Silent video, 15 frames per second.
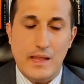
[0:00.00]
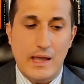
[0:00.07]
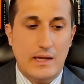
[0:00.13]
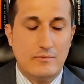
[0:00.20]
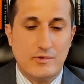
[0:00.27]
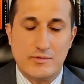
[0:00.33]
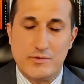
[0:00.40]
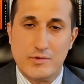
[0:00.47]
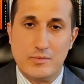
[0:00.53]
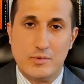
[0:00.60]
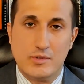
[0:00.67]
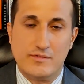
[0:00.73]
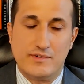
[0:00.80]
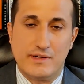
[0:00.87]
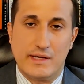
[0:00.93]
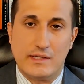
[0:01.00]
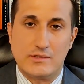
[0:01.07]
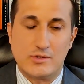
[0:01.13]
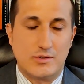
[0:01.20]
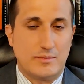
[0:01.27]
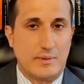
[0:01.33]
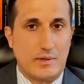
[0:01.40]
and with World
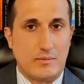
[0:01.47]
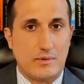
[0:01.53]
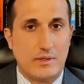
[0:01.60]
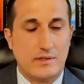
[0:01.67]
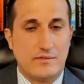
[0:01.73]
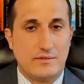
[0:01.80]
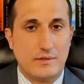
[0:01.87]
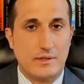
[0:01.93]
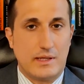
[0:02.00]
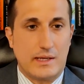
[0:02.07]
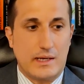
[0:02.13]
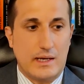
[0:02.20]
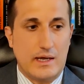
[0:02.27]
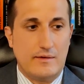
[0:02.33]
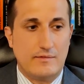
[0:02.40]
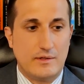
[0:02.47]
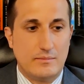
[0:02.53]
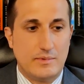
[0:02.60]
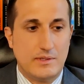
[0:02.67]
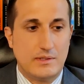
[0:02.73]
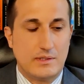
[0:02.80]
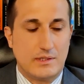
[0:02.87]
Financial Group. I really feel like I have the
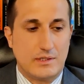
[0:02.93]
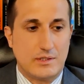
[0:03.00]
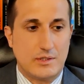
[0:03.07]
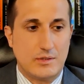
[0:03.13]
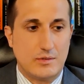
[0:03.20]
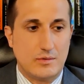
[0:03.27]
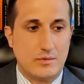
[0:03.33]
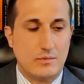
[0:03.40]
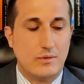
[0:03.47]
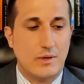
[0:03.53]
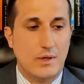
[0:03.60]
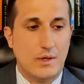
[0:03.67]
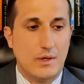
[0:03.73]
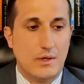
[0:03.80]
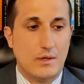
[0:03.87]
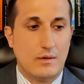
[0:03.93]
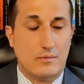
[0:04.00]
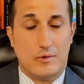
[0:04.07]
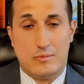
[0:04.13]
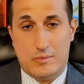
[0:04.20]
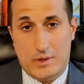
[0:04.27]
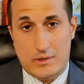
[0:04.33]
ability to,
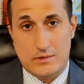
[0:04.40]
well,